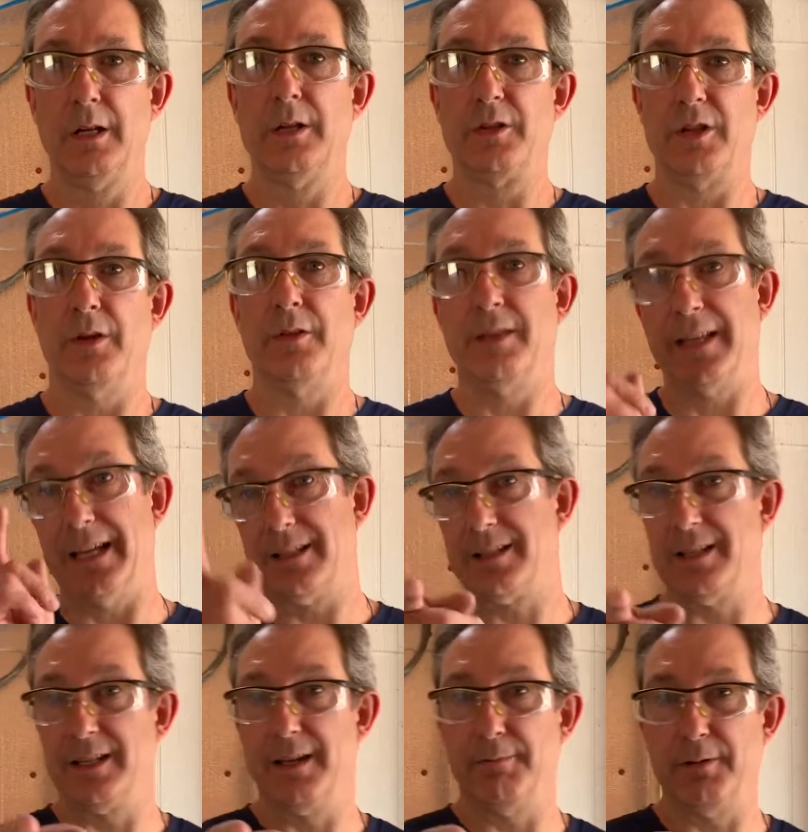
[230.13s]
So that's
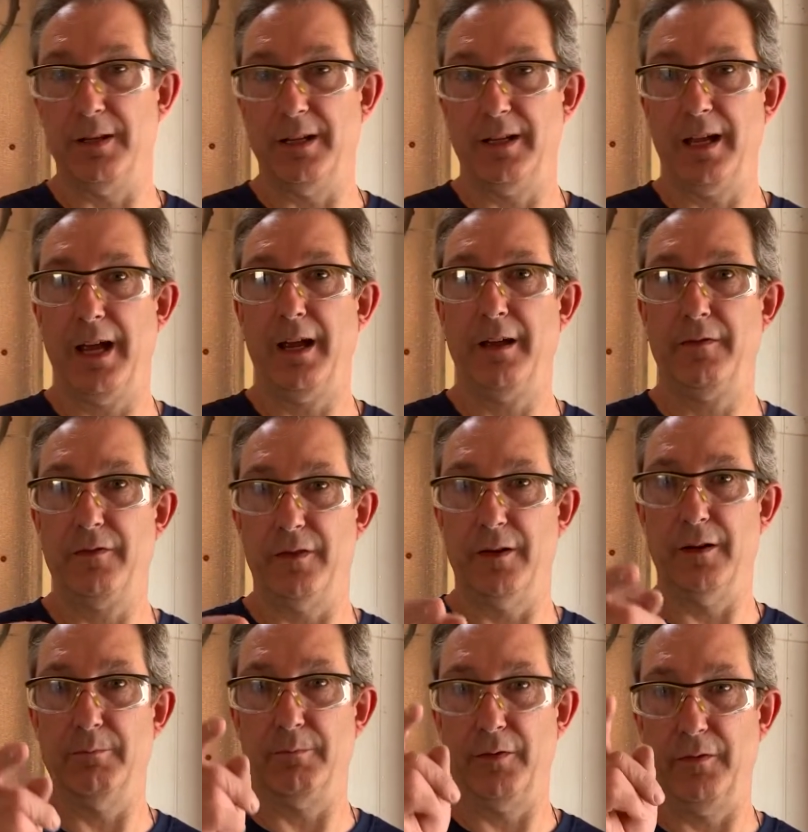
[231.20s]
the tip of the day
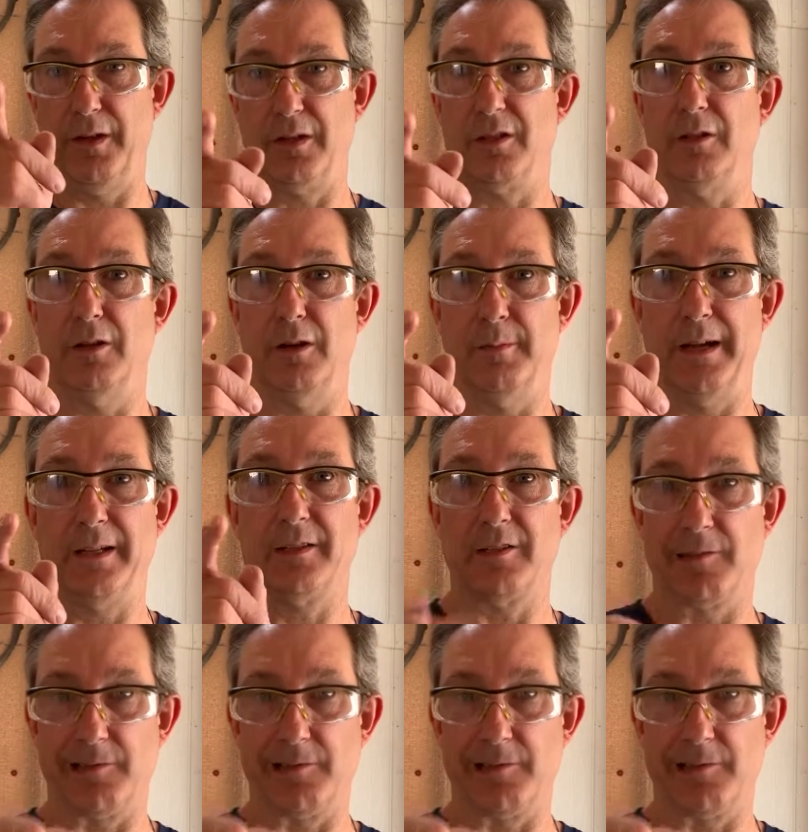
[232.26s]
from Professor Lomax.